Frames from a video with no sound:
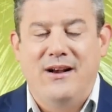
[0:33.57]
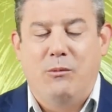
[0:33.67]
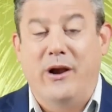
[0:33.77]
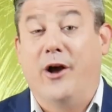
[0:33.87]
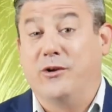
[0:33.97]

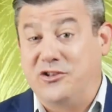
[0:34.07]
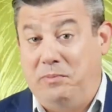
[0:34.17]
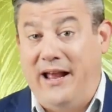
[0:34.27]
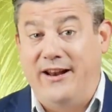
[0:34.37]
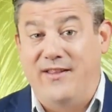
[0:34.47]
We're going to
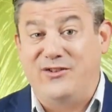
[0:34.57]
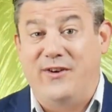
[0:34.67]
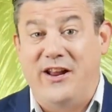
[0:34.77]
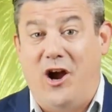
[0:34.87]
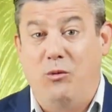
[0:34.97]
explain in this
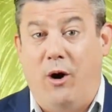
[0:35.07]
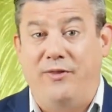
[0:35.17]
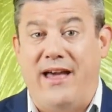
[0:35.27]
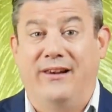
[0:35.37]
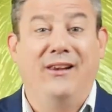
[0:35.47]
video what
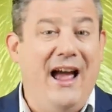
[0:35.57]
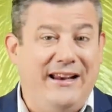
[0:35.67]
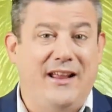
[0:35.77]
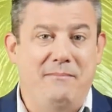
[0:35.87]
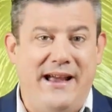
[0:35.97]
that
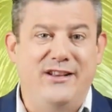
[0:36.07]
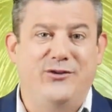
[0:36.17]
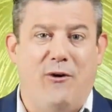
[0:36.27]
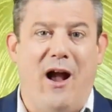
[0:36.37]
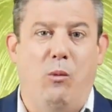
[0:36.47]
likely means
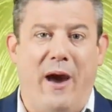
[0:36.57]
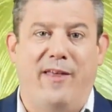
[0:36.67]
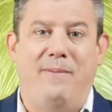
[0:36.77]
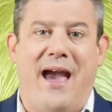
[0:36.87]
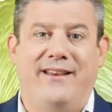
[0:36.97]
for our weather
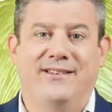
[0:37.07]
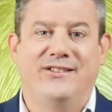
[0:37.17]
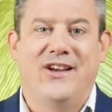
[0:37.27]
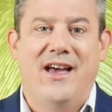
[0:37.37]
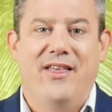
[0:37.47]

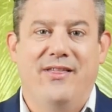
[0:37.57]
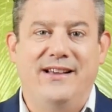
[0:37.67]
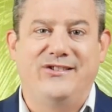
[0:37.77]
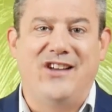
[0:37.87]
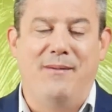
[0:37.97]
patterns
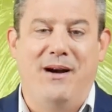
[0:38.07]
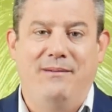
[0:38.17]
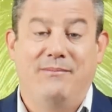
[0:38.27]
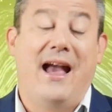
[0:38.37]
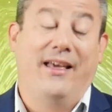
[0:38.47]
this summer
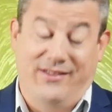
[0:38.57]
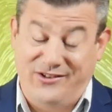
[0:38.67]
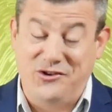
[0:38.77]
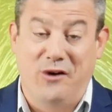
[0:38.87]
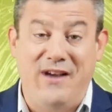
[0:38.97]
and
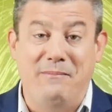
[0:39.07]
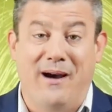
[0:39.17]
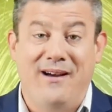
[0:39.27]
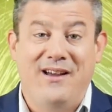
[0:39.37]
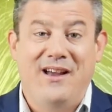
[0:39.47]
this
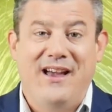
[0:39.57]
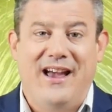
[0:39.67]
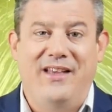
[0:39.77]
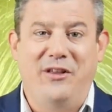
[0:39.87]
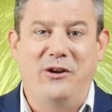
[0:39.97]
November
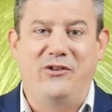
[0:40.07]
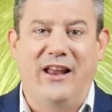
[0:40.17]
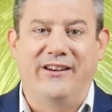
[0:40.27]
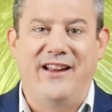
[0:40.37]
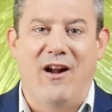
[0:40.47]
in the New
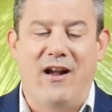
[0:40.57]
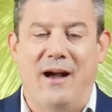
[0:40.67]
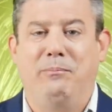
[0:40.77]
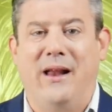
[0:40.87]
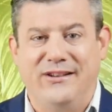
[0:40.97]
Zealand area,
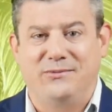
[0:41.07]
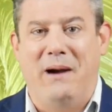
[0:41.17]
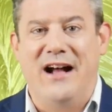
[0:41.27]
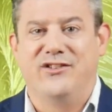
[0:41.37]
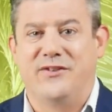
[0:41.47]
plus
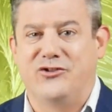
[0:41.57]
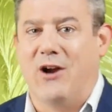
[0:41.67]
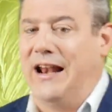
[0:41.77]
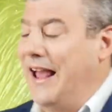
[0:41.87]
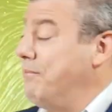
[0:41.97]
parts of
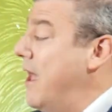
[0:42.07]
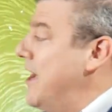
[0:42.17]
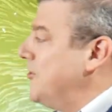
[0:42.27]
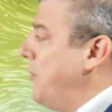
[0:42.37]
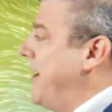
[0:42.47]
Australia.
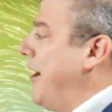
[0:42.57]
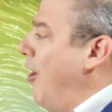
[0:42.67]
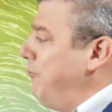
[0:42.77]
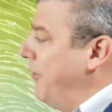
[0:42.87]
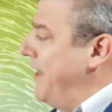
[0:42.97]
So we kick
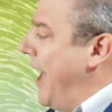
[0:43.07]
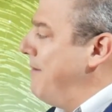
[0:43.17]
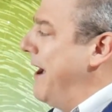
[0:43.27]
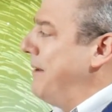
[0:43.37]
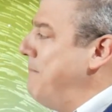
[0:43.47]
off with the
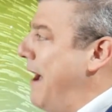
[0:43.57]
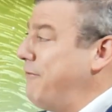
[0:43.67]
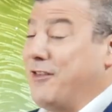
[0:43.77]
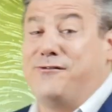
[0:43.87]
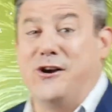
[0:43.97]
animated map for
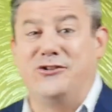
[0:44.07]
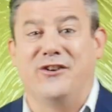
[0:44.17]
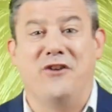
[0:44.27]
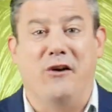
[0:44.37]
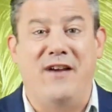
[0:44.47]
the 1st
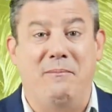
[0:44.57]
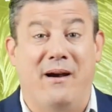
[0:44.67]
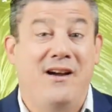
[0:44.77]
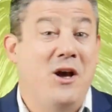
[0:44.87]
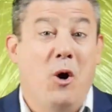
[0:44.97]
of
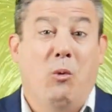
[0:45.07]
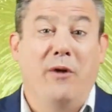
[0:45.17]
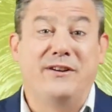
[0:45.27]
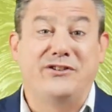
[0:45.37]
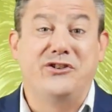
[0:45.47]
November.
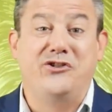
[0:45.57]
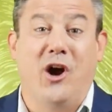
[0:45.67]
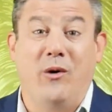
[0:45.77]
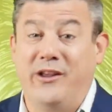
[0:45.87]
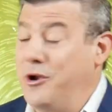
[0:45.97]
What this is
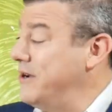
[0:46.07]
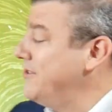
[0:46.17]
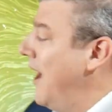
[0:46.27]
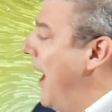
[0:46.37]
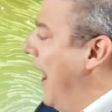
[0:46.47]
showing you is
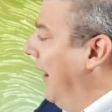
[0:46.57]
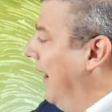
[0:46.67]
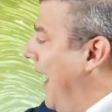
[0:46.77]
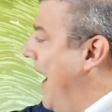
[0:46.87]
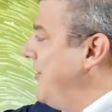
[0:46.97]
a
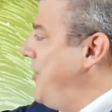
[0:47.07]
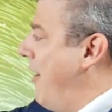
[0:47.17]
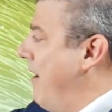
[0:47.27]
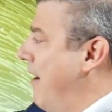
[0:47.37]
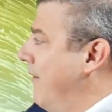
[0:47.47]
large
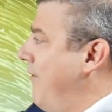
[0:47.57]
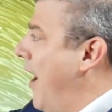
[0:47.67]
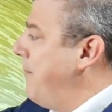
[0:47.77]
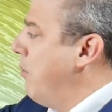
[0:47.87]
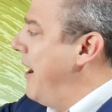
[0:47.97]
area of
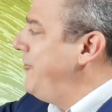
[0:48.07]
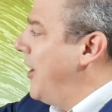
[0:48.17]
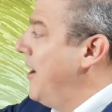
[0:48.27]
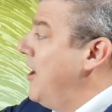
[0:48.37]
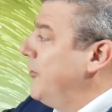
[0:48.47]
high
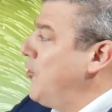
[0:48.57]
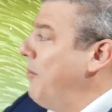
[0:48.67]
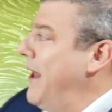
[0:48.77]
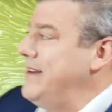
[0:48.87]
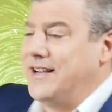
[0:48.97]
pressure
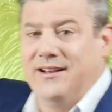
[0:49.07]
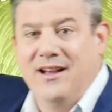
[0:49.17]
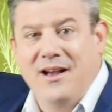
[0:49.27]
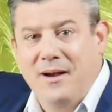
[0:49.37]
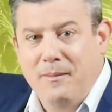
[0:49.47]
dominating
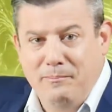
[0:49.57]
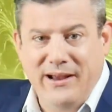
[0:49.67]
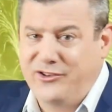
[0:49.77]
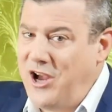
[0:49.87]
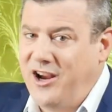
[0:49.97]

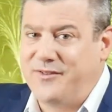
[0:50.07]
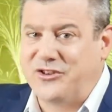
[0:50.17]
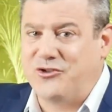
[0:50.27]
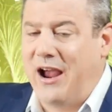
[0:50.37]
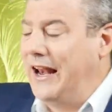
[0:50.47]
big chunk of
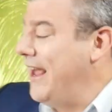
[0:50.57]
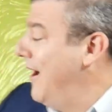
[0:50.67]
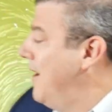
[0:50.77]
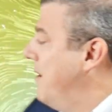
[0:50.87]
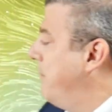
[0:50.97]
Australia,
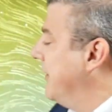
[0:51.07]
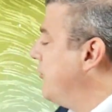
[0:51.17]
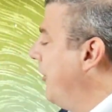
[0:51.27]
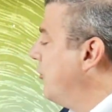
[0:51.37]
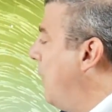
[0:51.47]
but it's
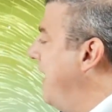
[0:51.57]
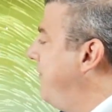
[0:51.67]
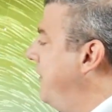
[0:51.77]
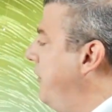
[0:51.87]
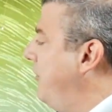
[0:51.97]
on its way for New